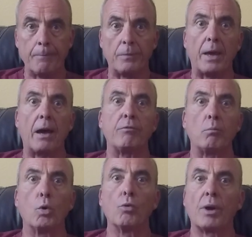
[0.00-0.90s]
they have
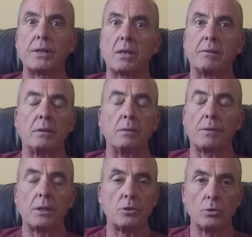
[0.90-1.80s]
more rights, I think, than
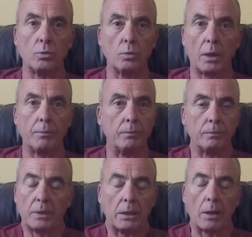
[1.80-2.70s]
they do in
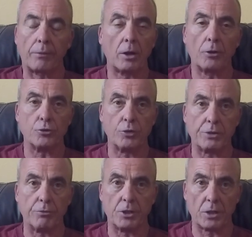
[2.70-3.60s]
other countries,
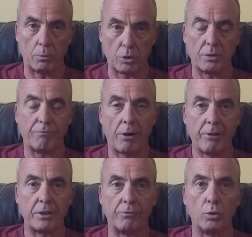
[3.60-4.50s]
for example. It's very
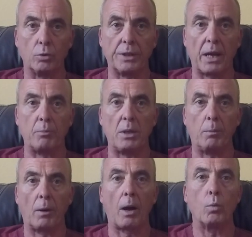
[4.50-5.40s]
difficult to get
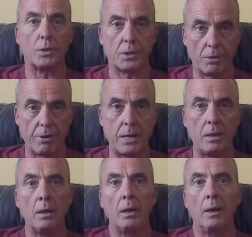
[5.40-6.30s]
people out once they're in.
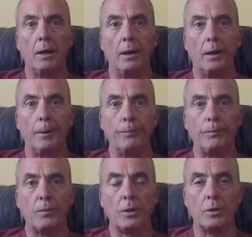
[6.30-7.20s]

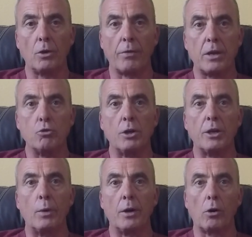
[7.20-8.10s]
They usually
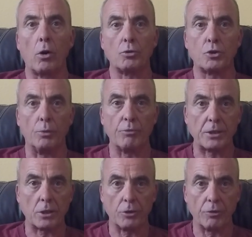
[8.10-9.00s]
go in on long-term
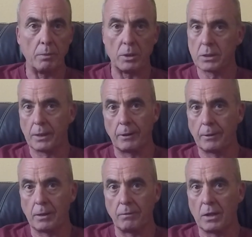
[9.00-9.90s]
rental agreements, and
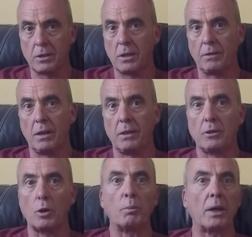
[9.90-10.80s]
then they stick there, they
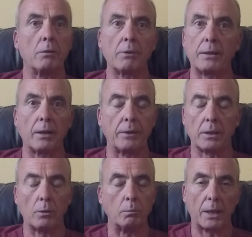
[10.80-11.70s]
don't pay the rent, and they
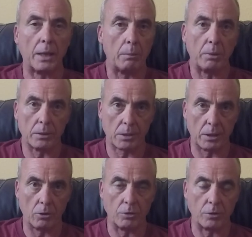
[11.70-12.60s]
don't pay any bills, and they
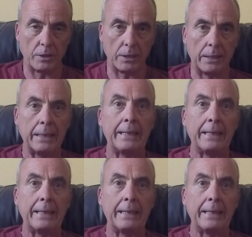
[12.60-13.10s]
don't do anything.